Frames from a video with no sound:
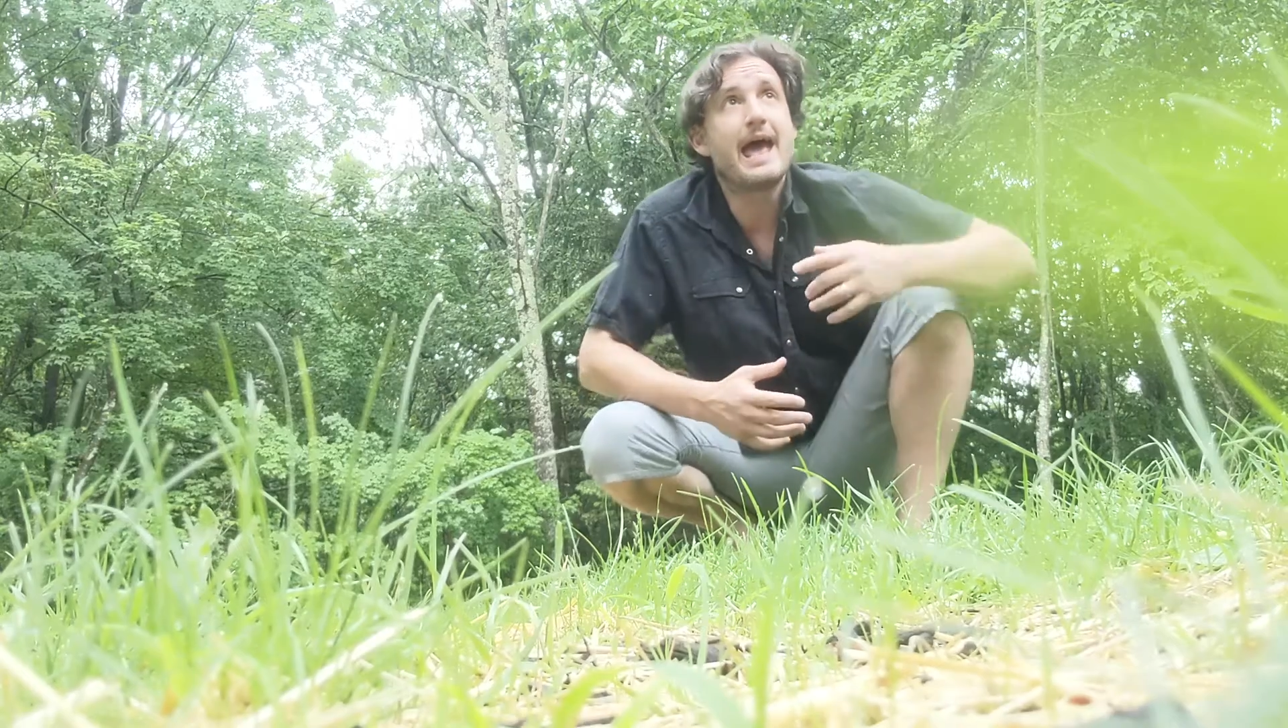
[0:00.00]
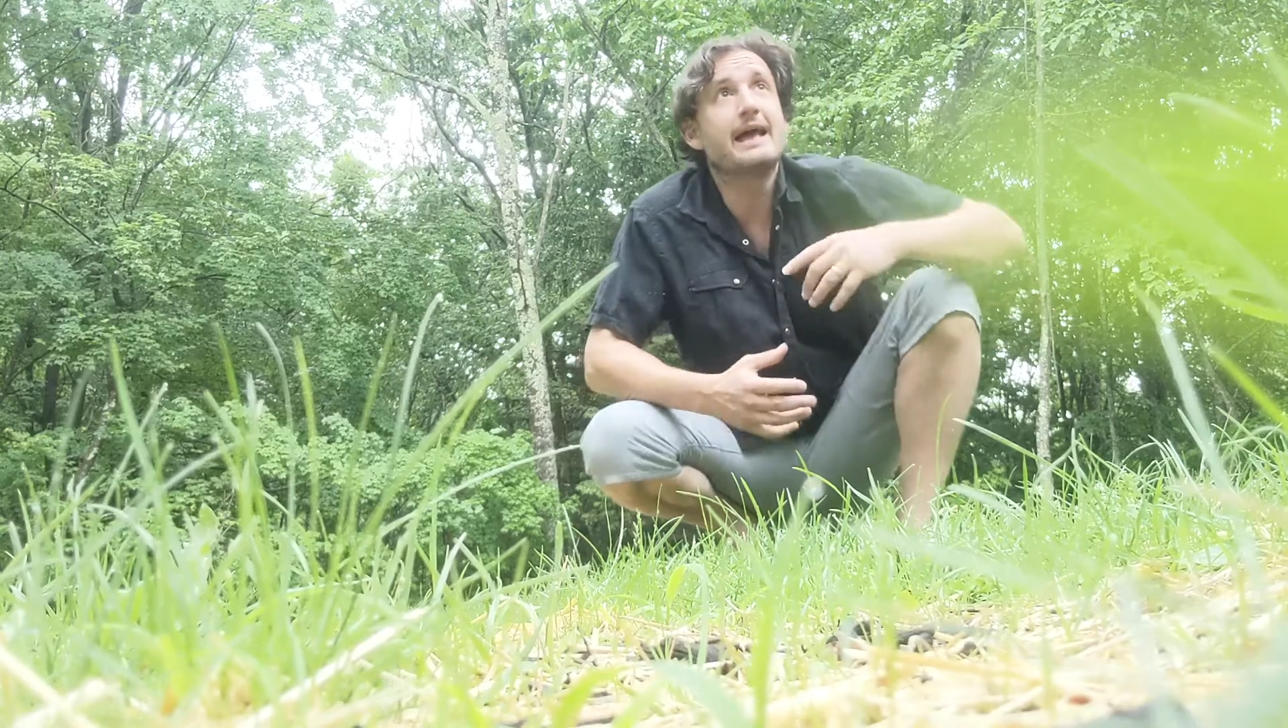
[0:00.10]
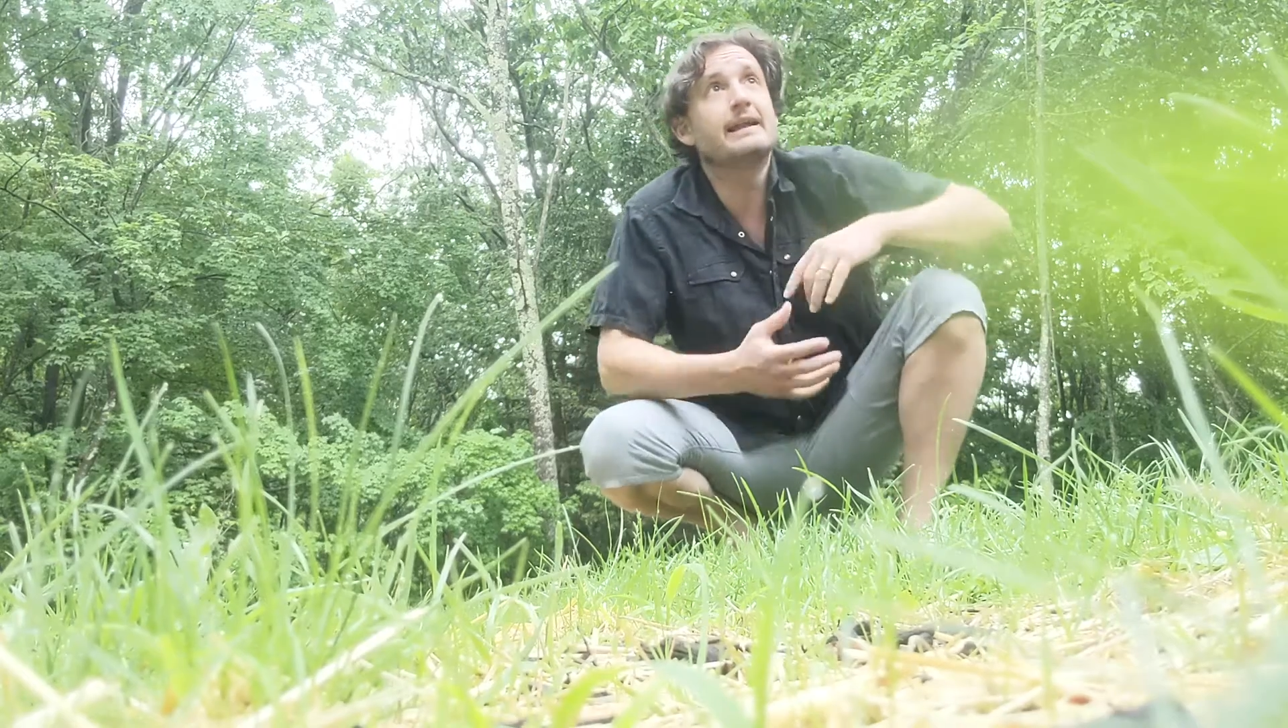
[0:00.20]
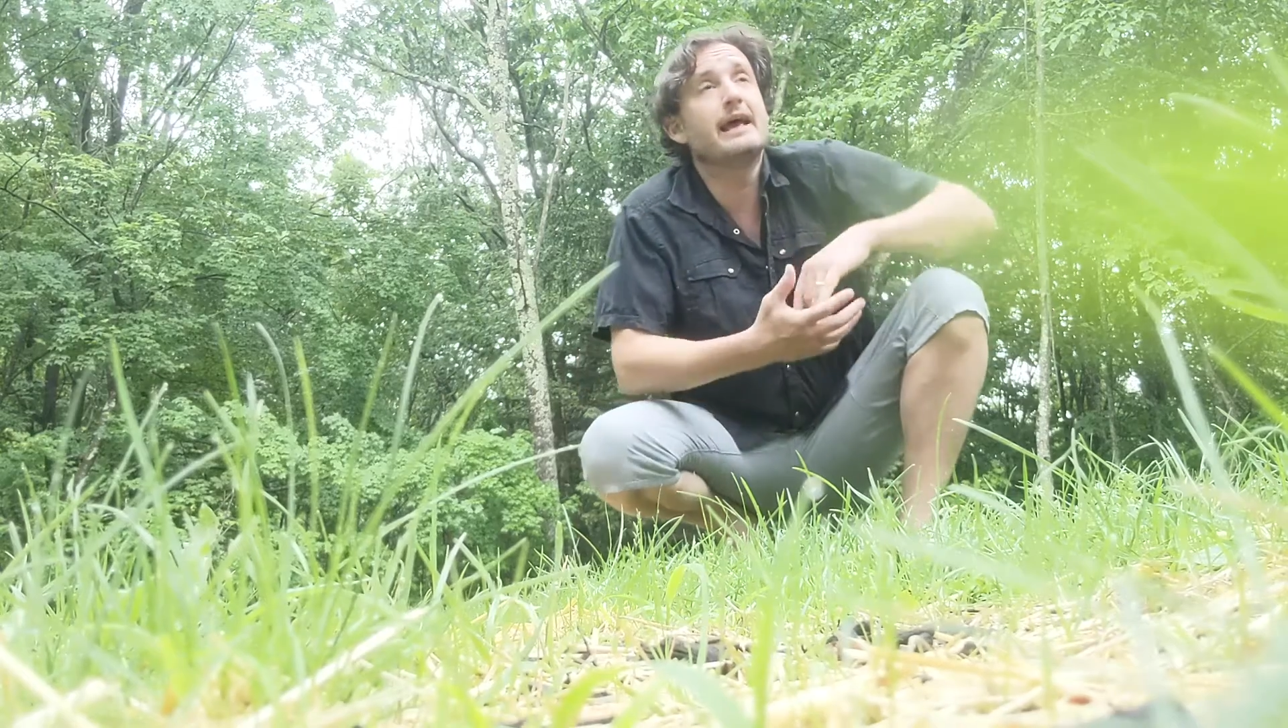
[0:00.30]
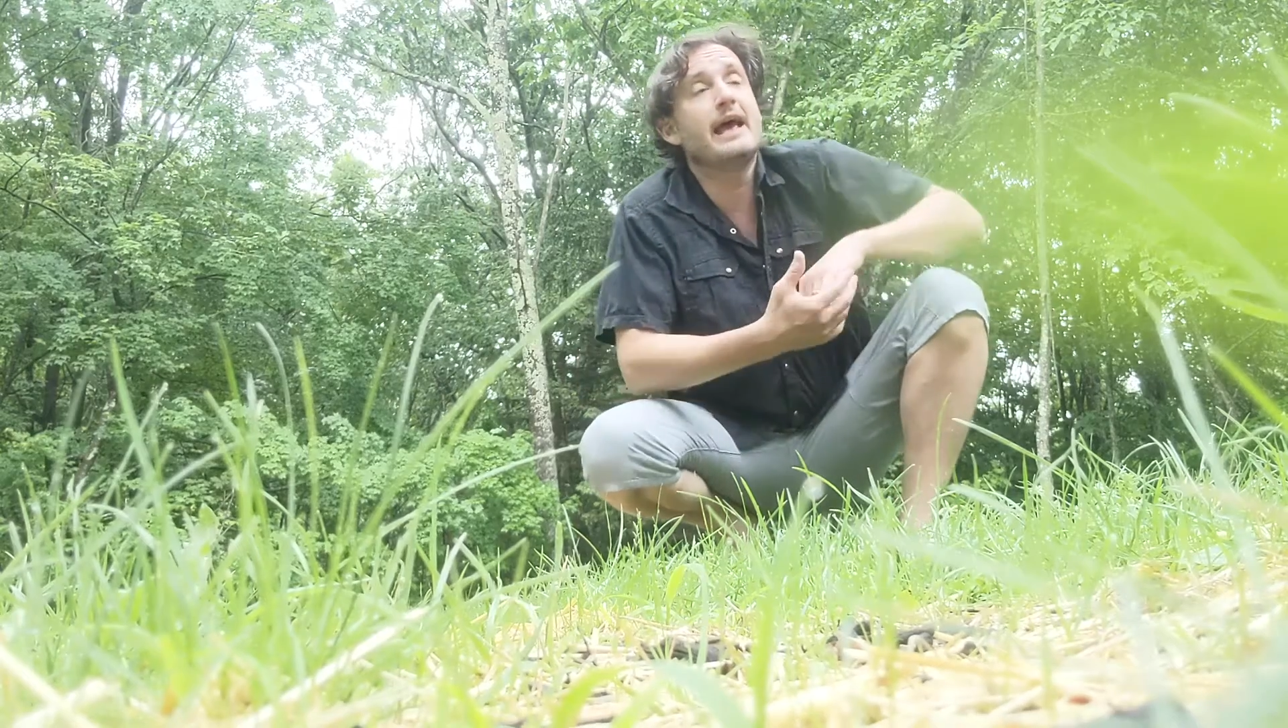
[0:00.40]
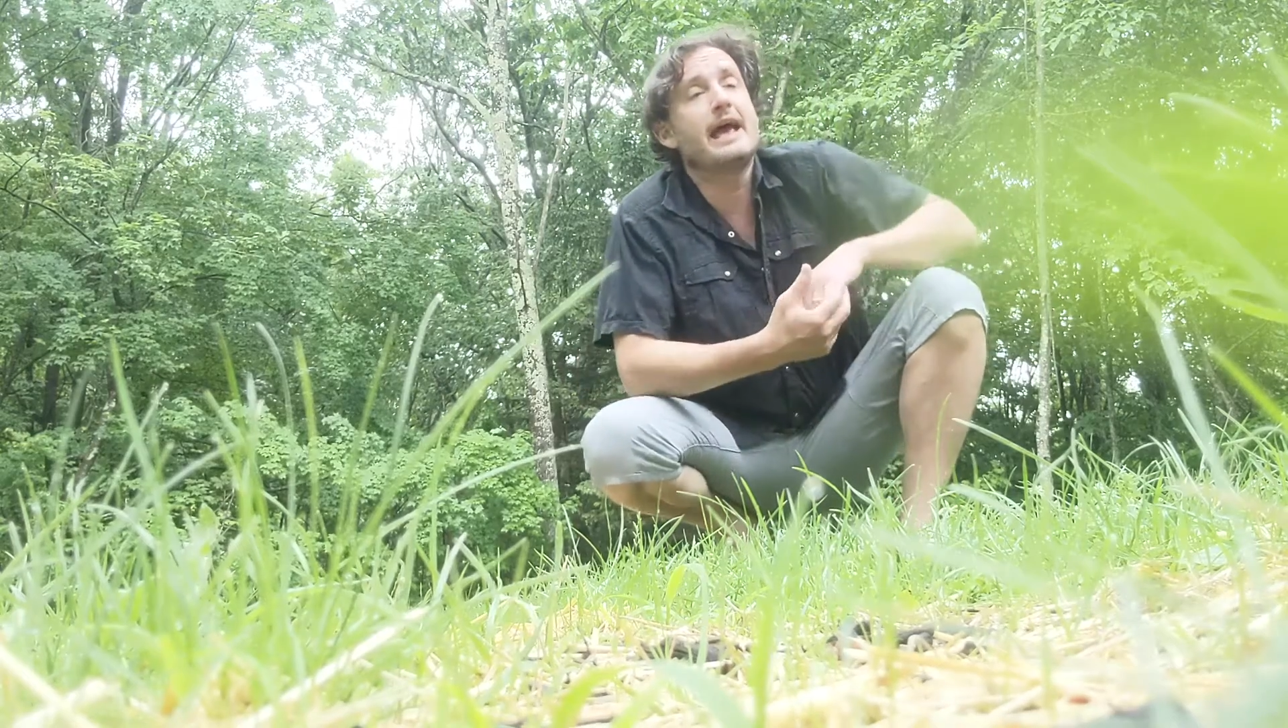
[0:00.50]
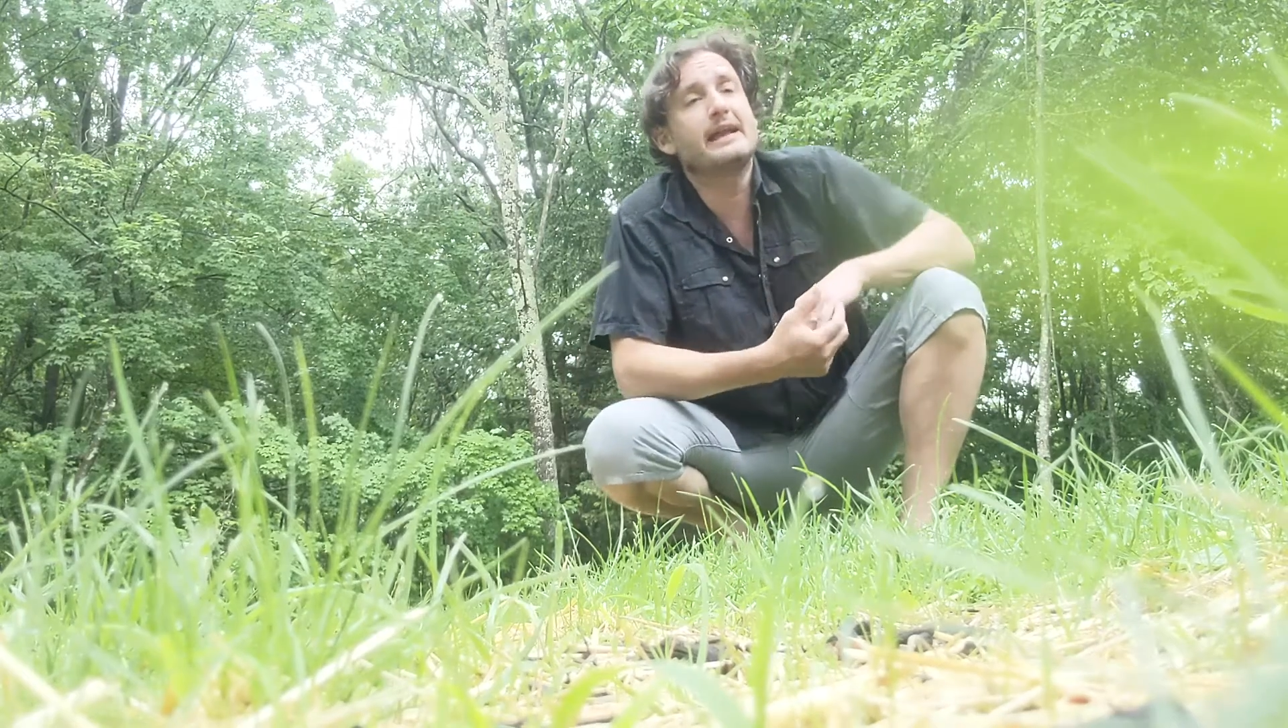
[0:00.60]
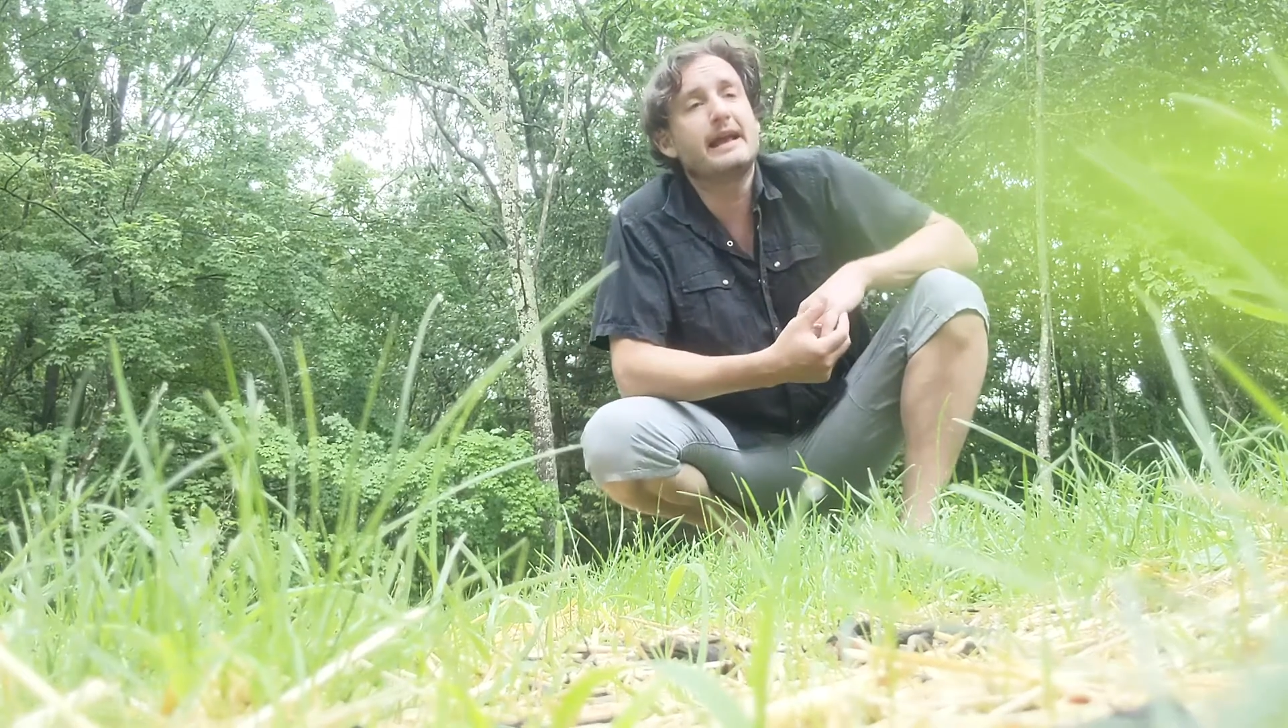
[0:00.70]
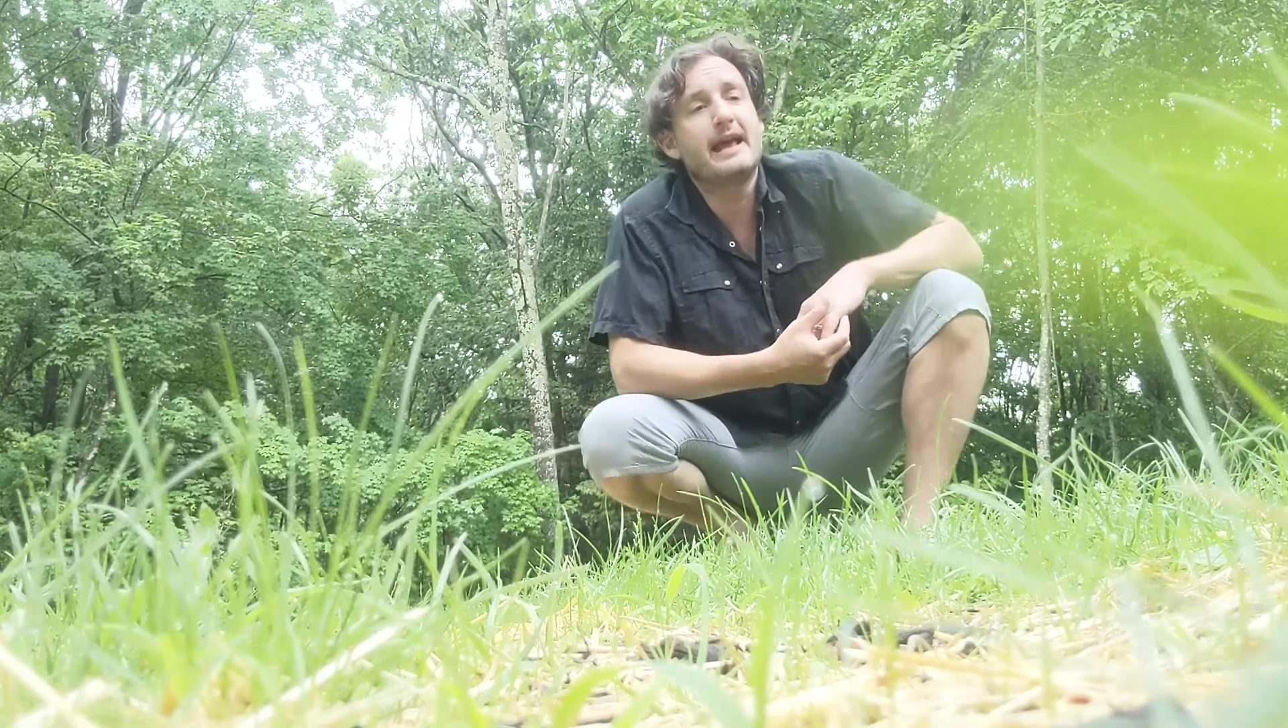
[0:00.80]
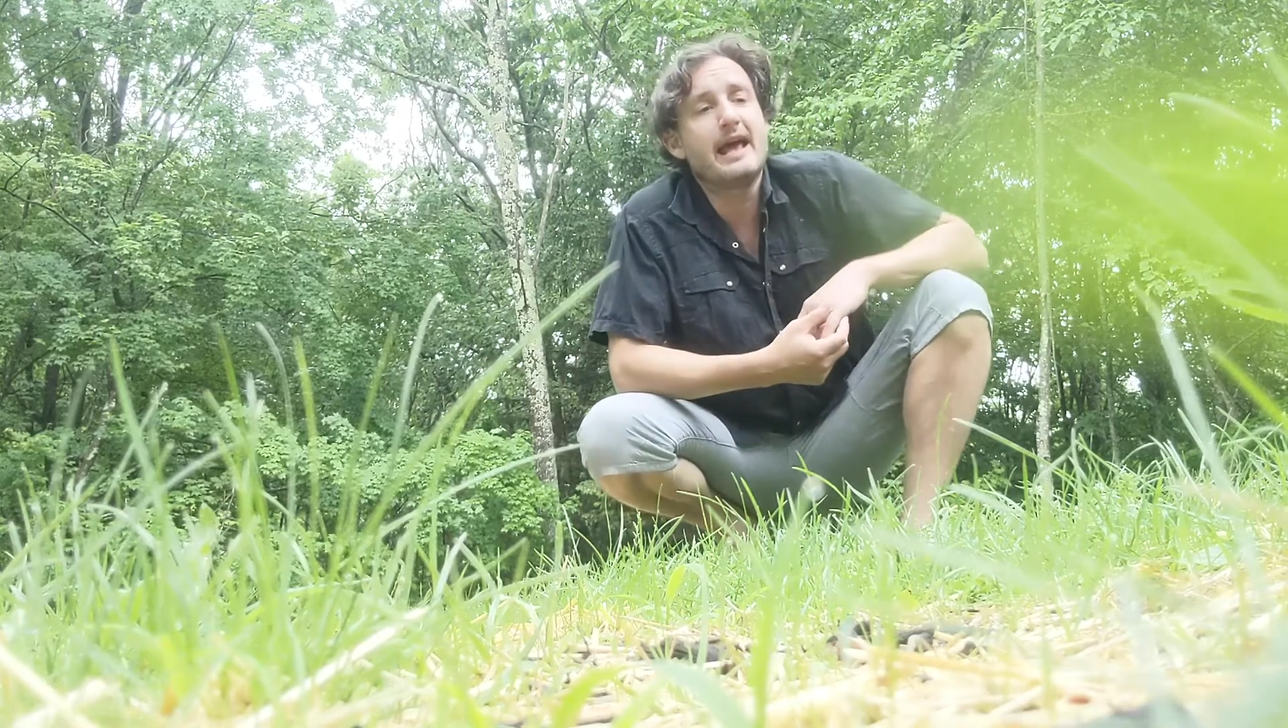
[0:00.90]
And
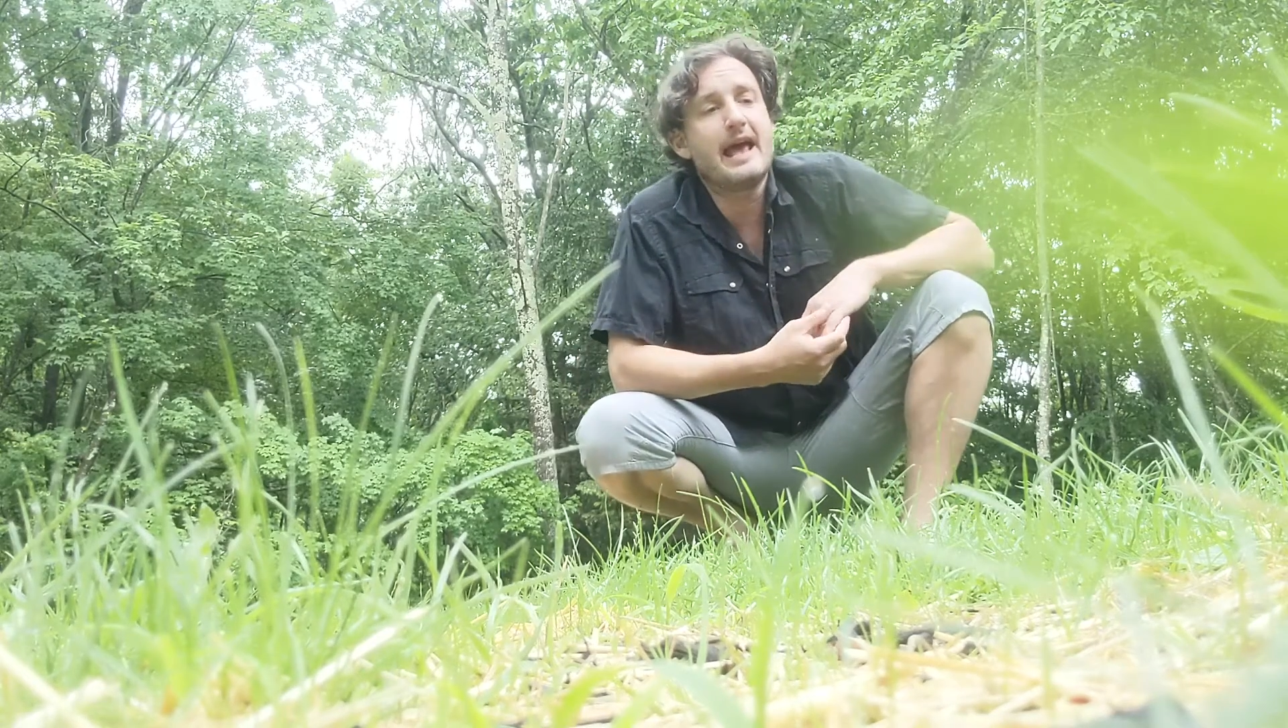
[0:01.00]
and